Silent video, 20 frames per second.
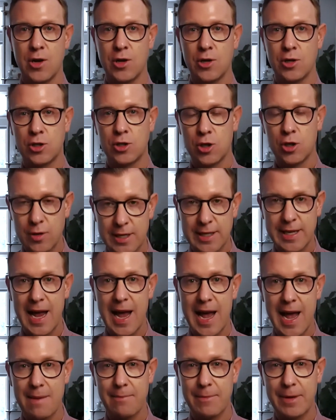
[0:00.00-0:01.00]
So
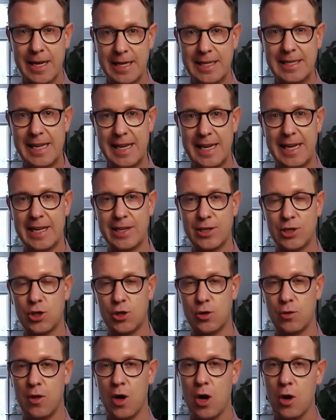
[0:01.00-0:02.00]
today I'm going to dig
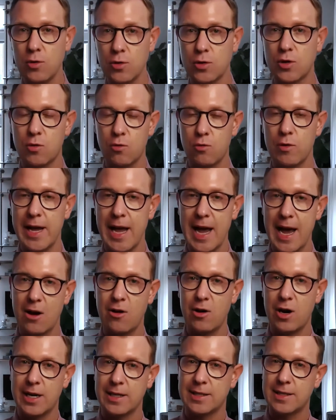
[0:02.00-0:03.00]
into those three
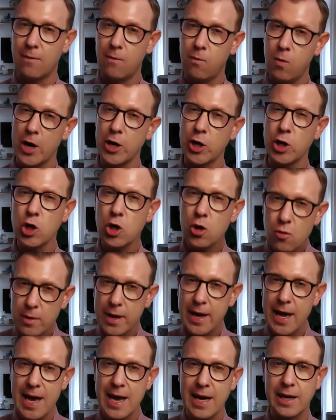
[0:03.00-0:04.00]
areas of what you
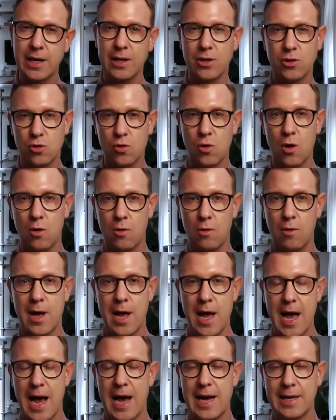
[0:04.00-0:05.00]
can control
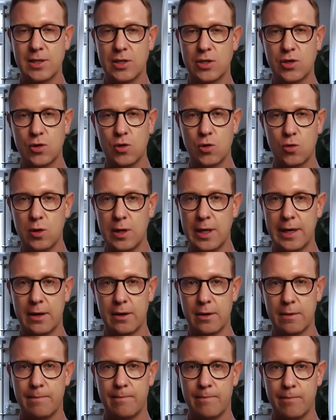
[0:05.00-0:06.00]
as a school
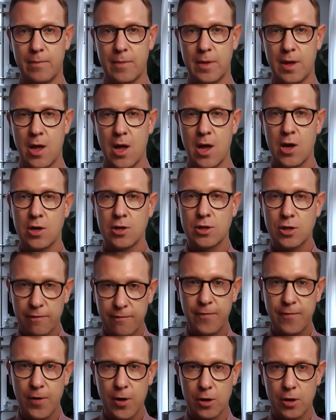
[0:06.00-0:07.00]
leader. So
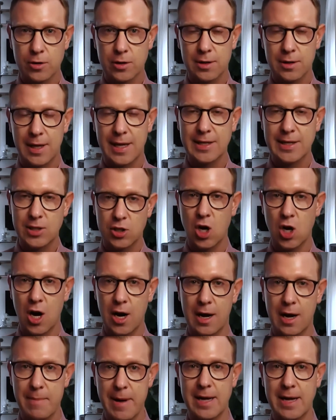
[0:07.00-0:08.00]
first, let's
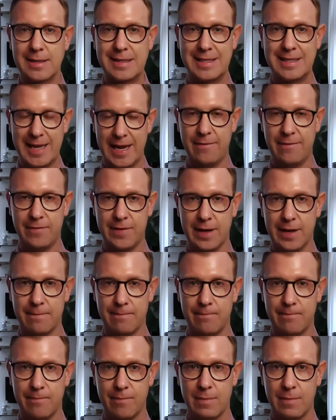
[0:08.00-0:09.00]
talk about safety.